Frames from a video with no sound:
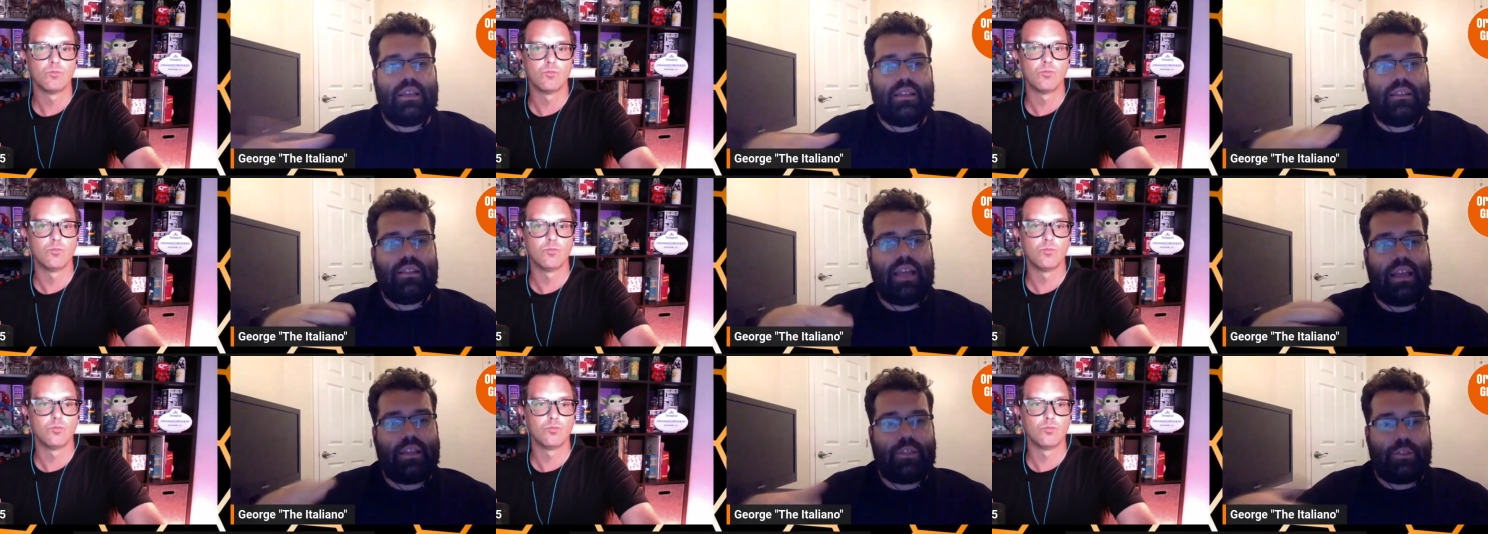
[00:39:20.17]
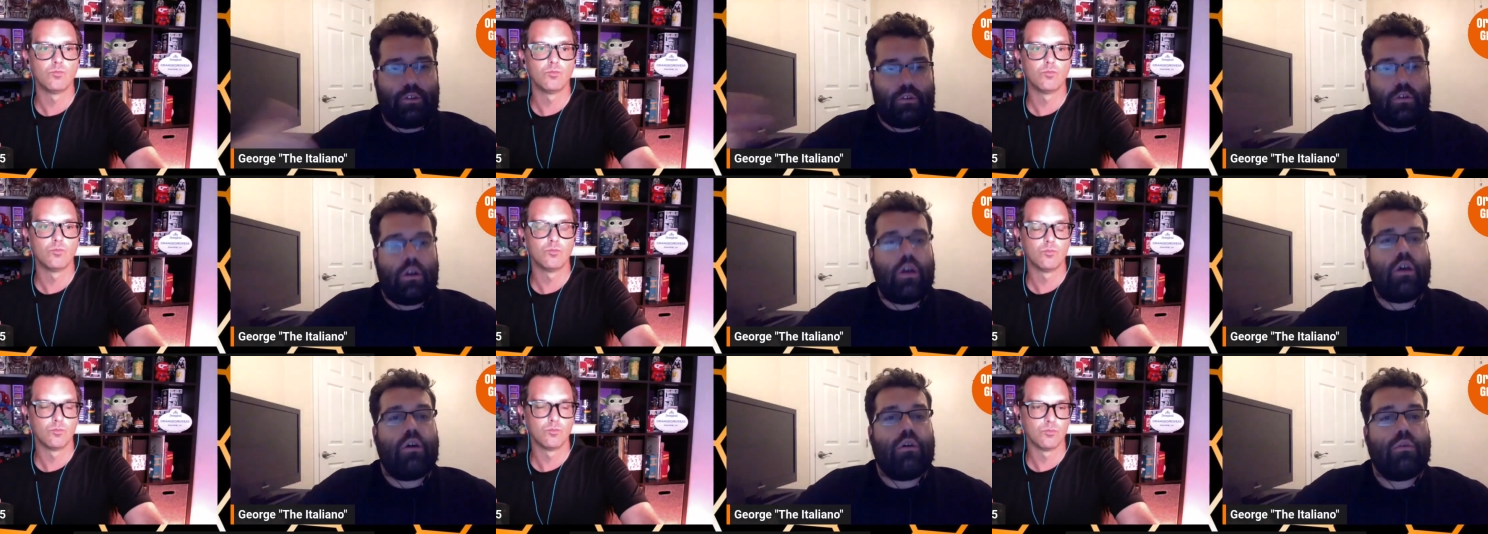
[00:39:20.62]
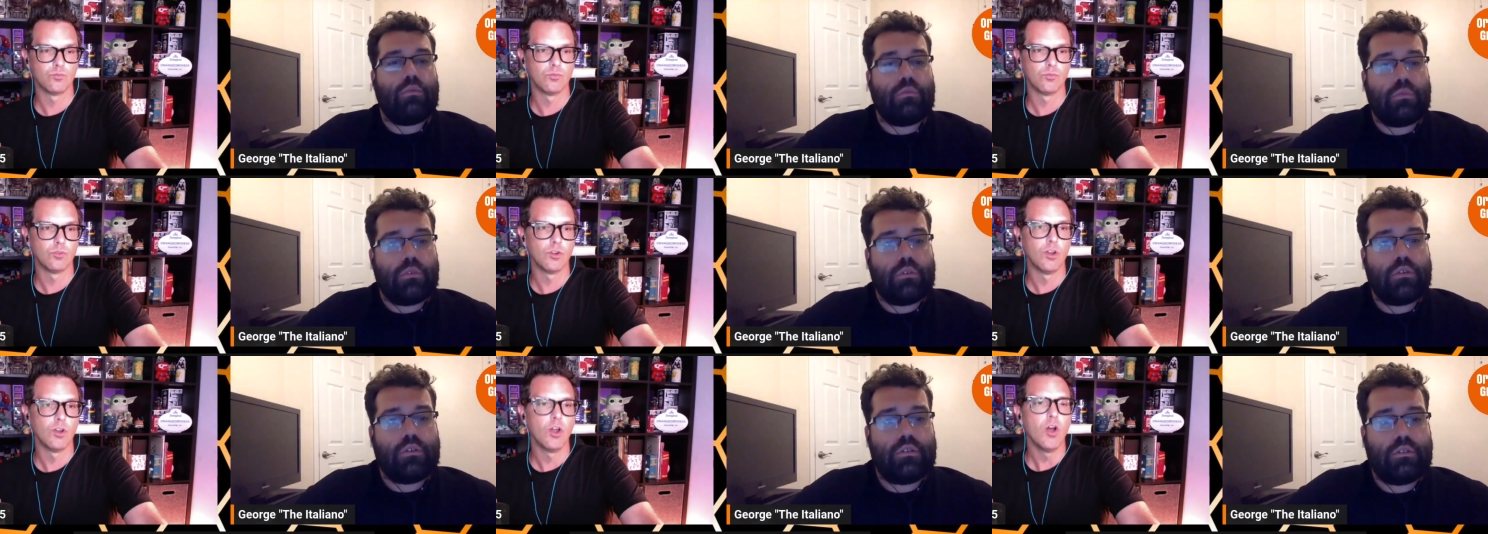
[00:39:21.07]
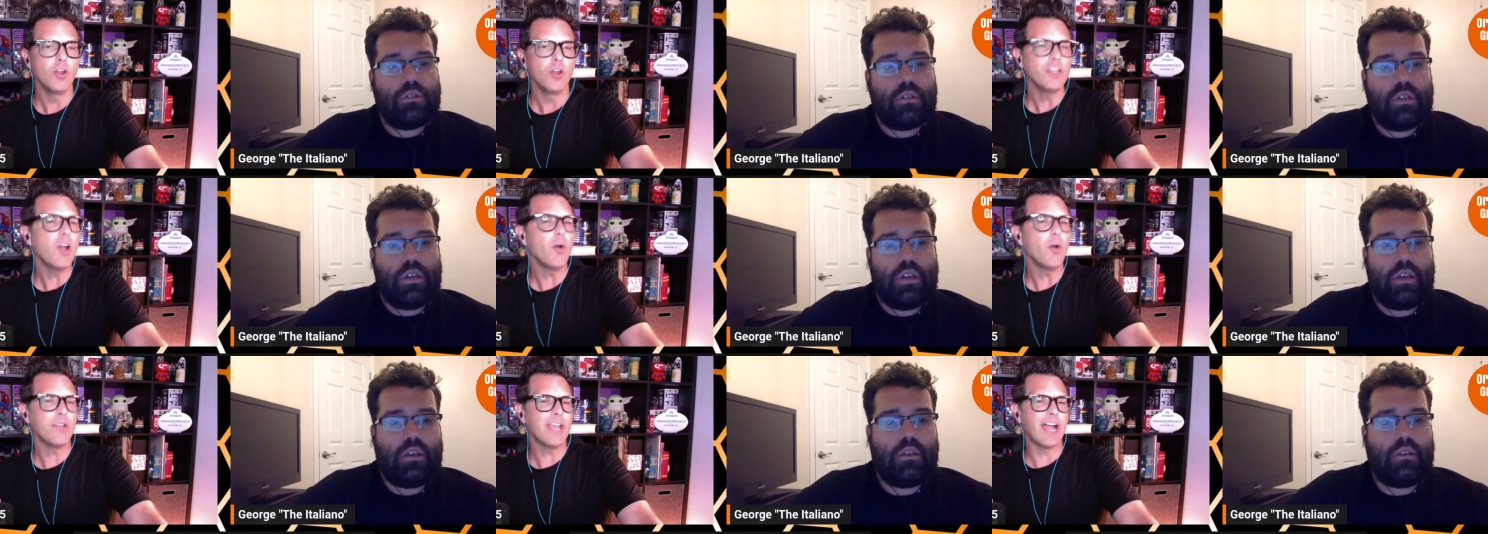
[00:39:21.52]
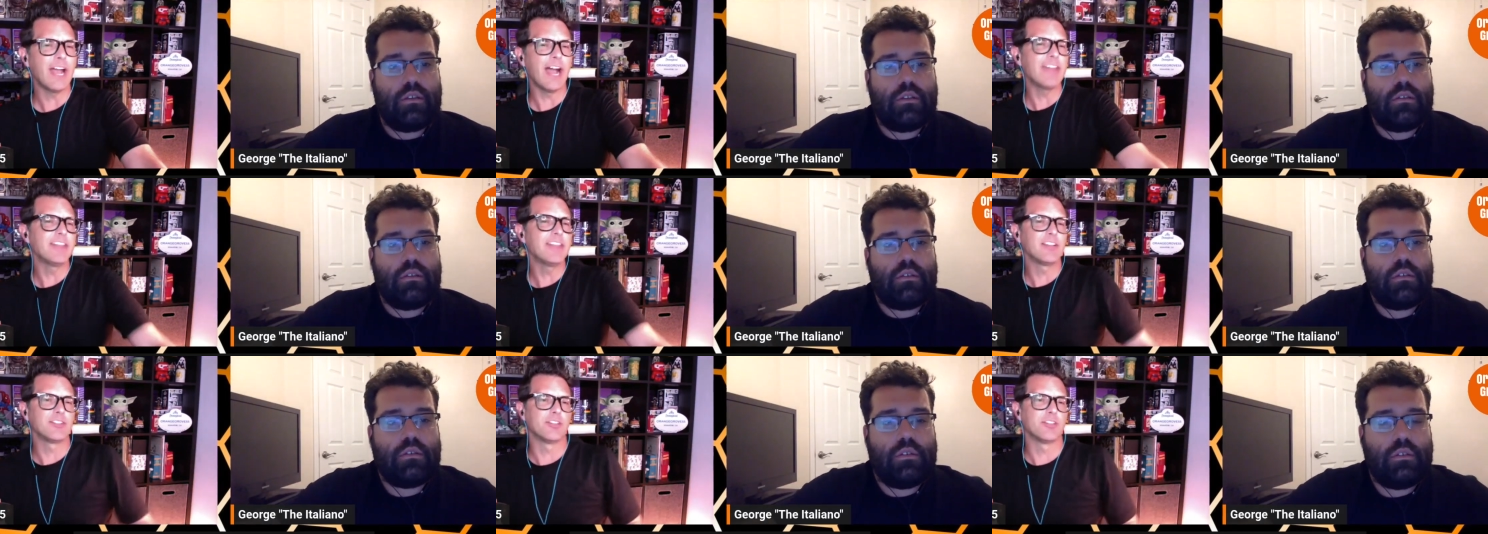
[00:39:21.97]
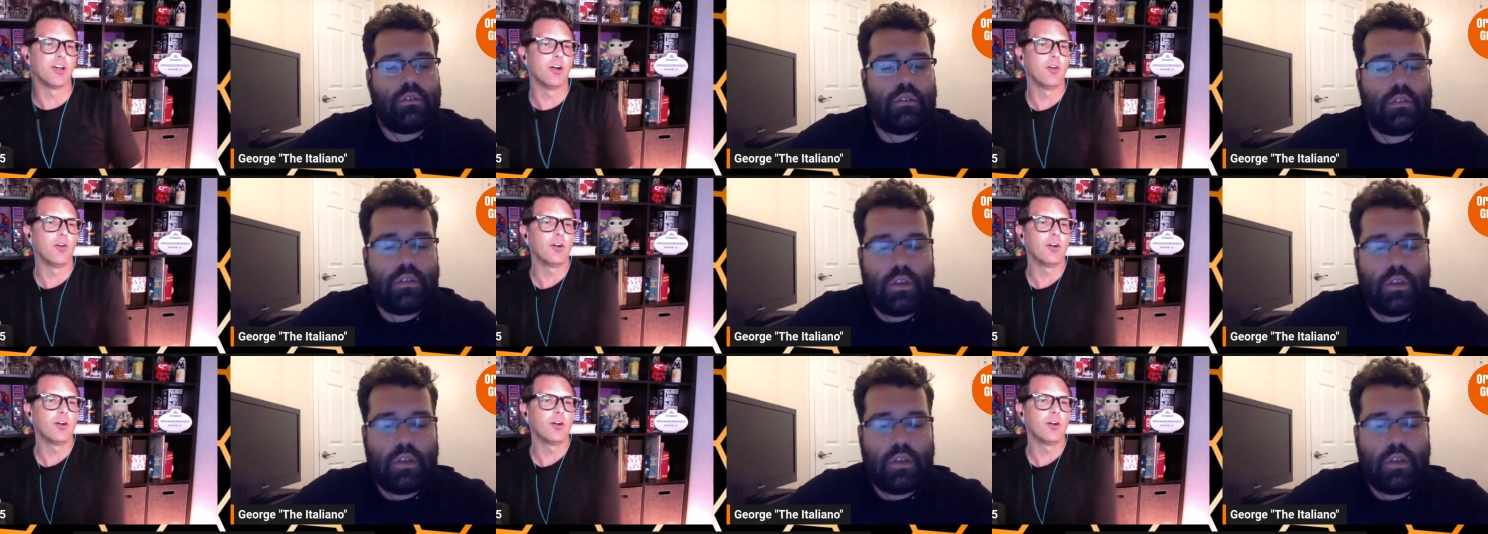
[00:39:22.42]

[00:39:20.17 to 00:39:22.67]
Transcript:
Speaker 1: like their own. Yo, oh, yeah, I think so.